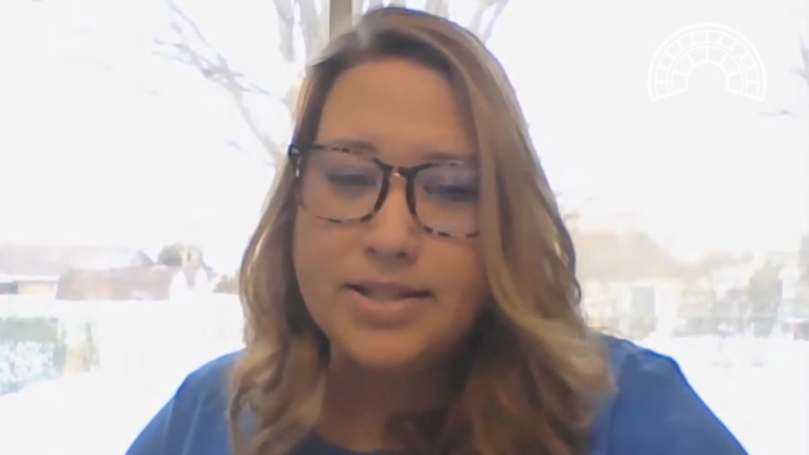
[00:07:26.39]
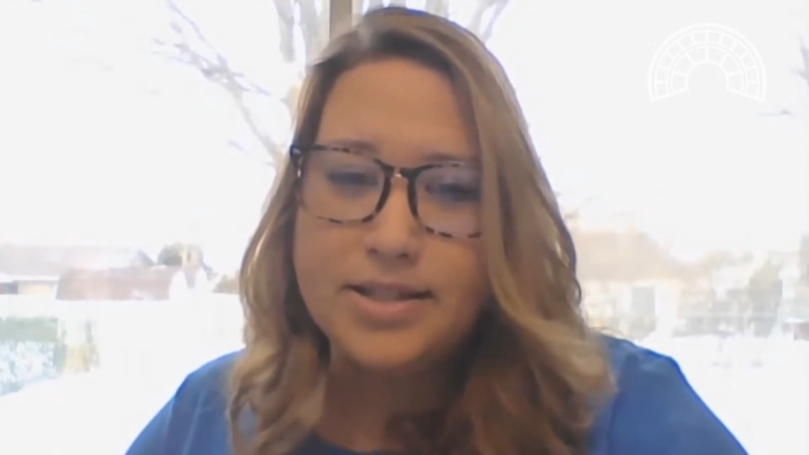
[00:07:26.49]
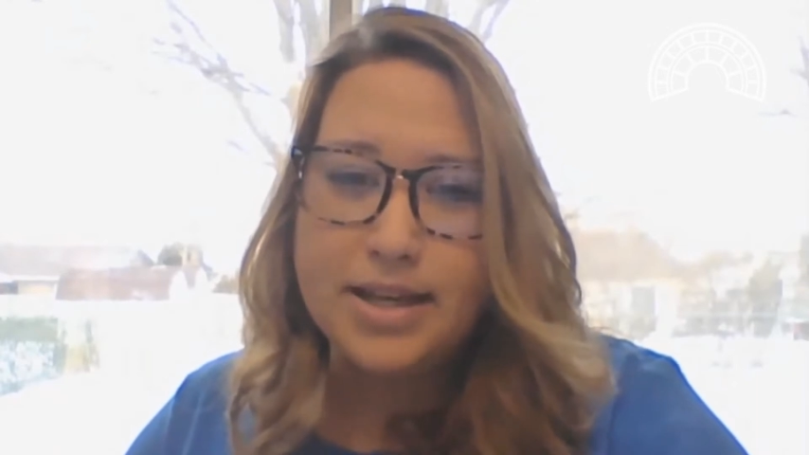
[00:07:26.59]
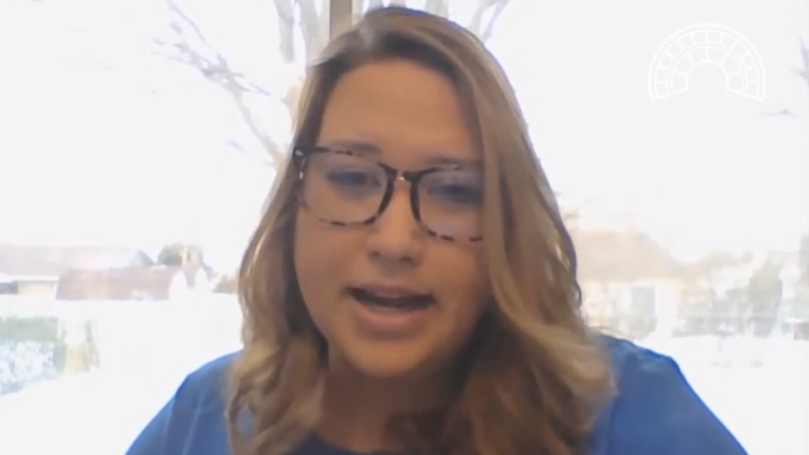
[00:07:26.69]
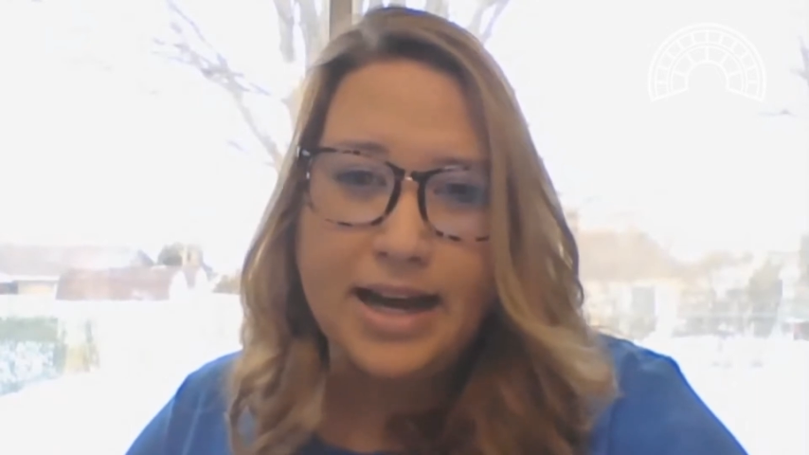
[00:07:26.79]

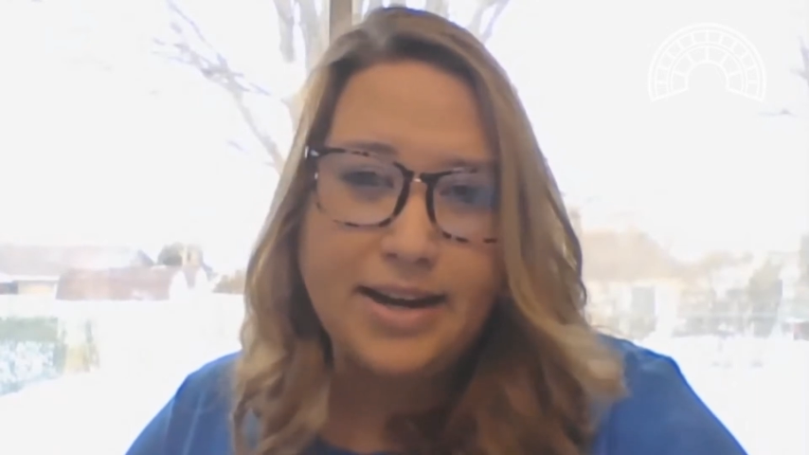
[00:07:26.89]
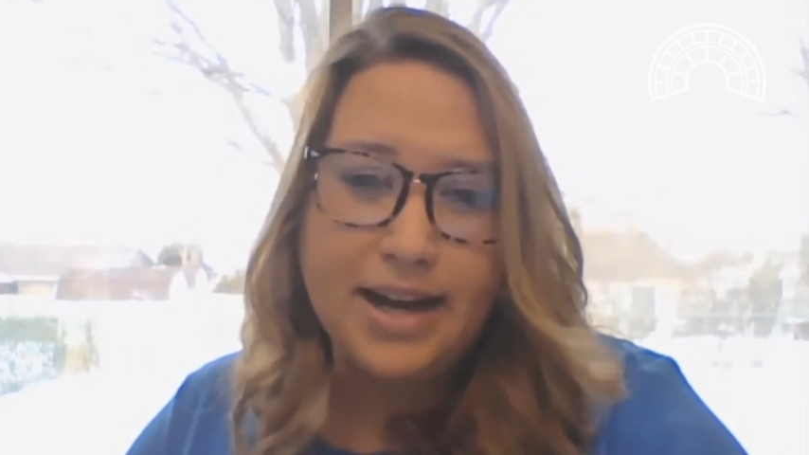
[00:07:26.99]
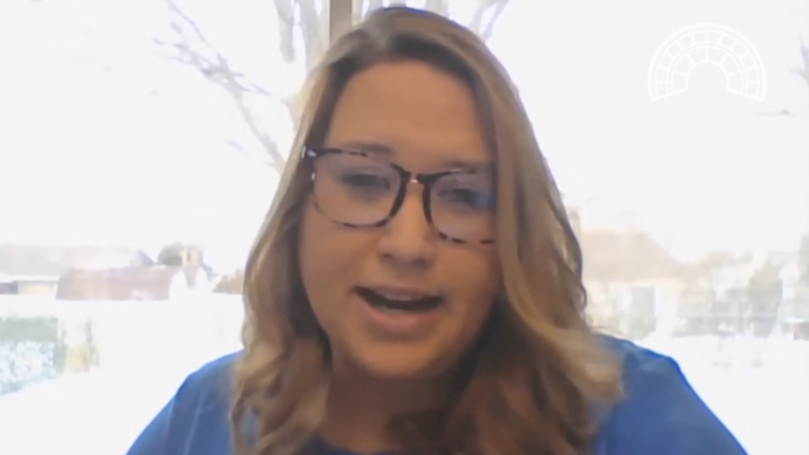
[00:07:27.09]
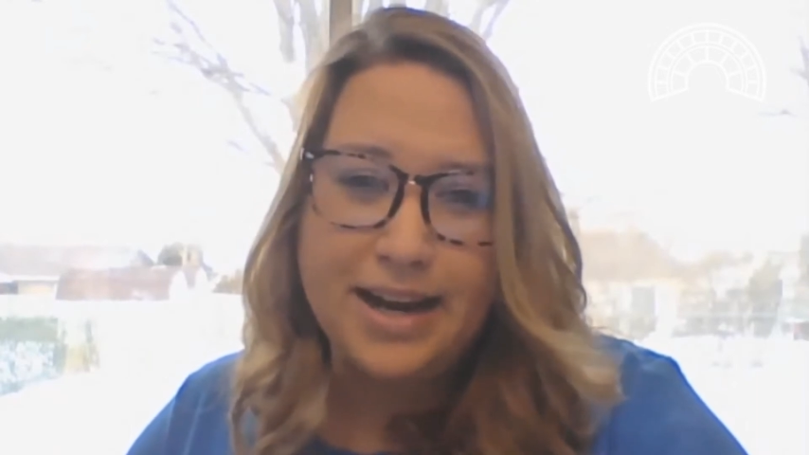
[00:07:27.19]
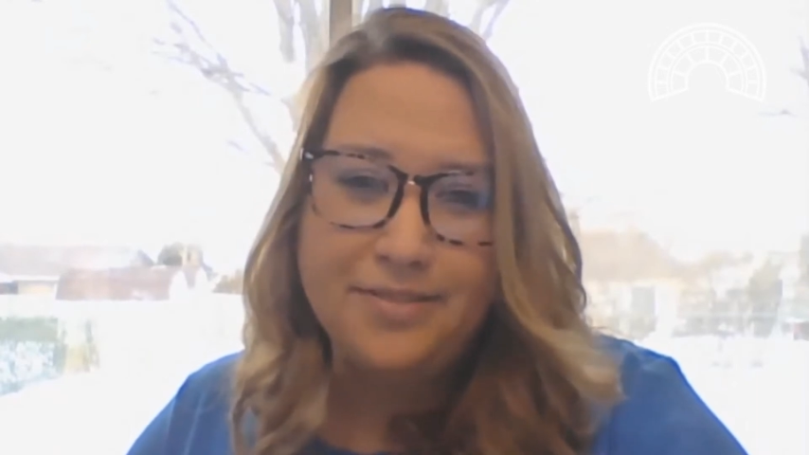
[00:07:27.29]
that I had to
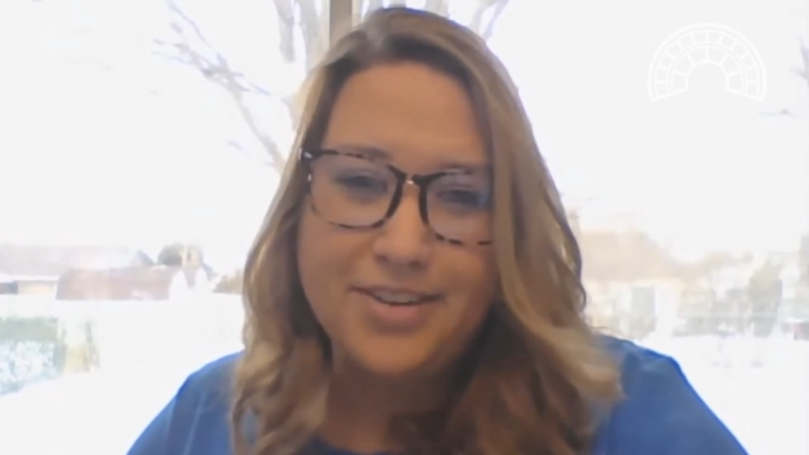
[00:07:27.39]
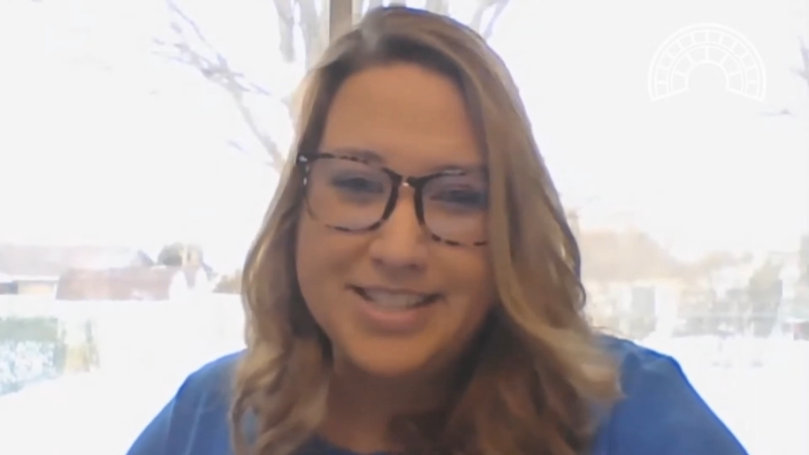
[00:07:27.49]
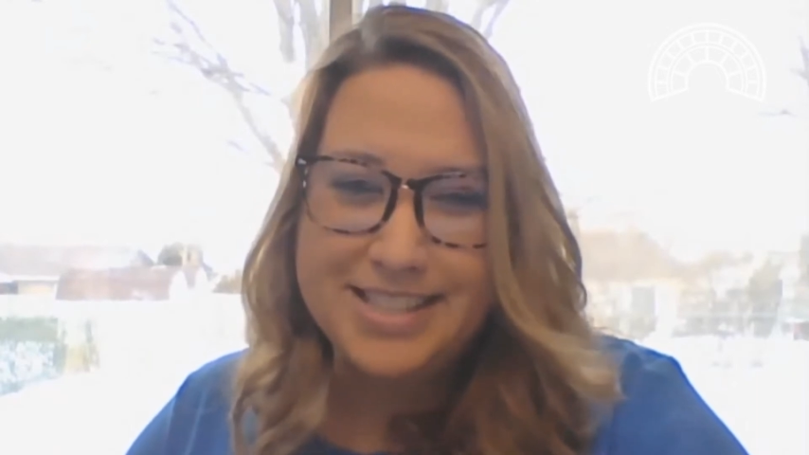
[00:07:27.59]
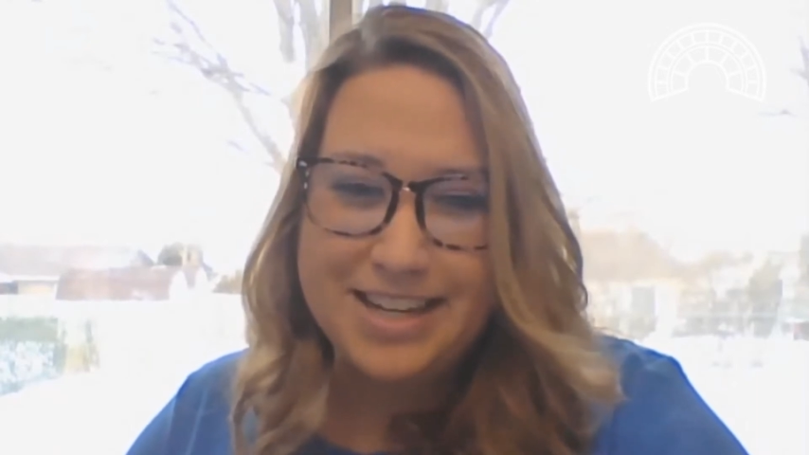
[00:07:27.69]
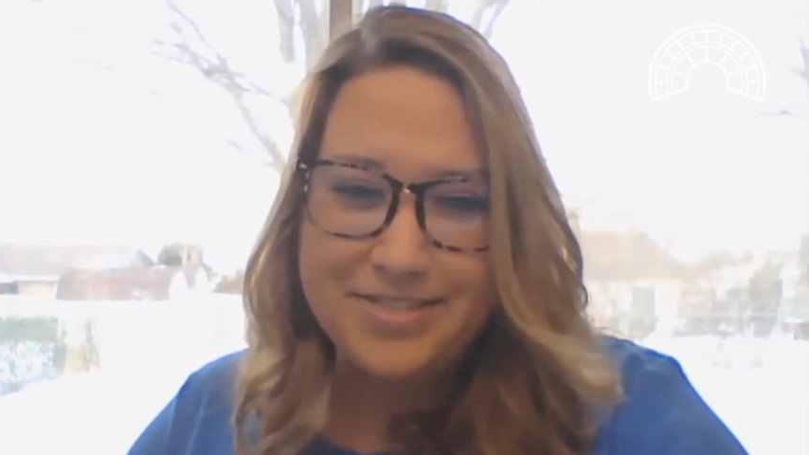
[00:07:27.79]
have a
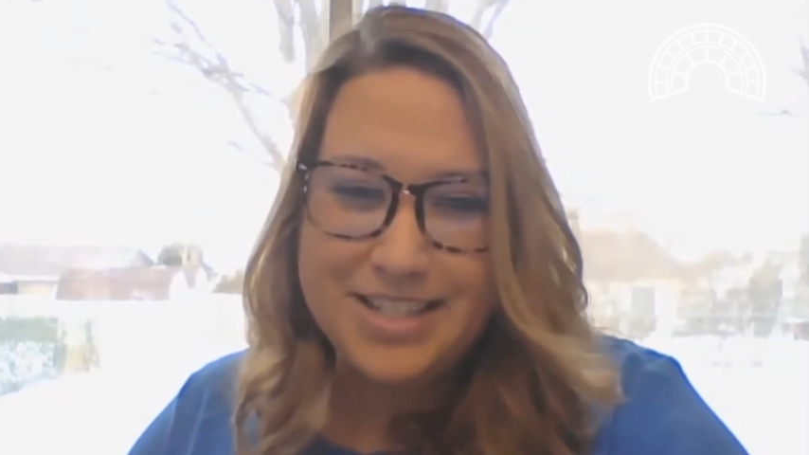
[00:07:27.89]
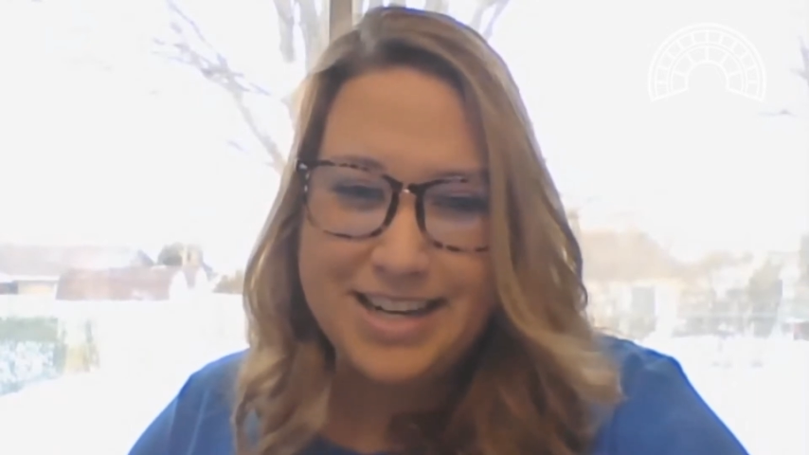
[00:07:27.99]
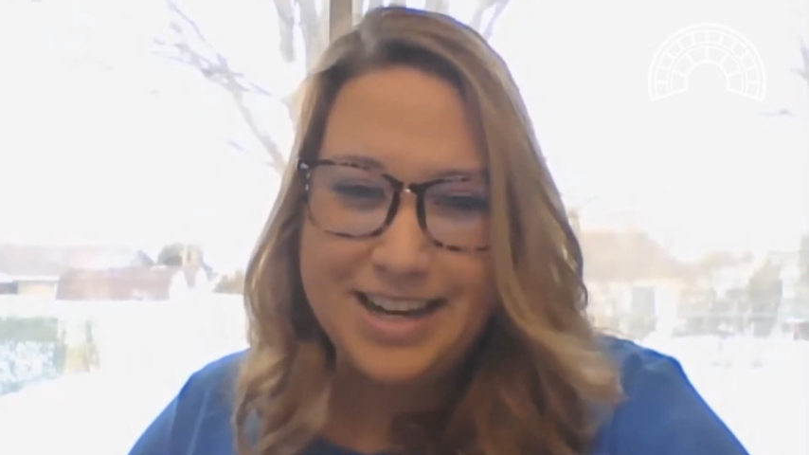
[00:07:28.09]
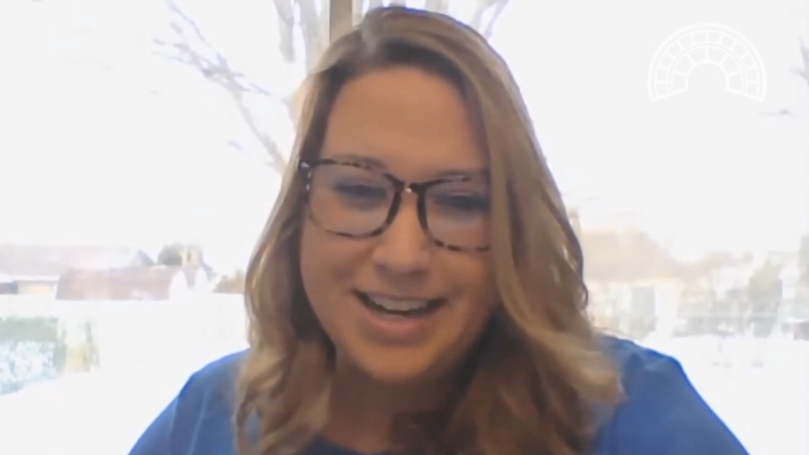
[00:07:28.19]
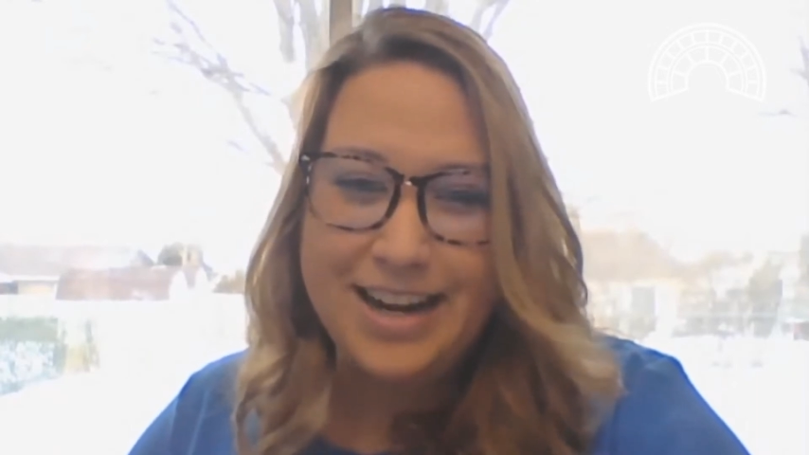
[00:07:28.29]
safety
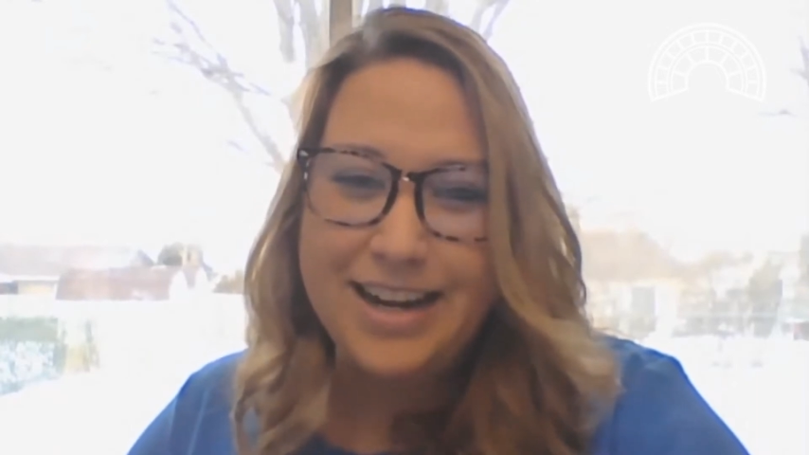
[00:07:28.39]
net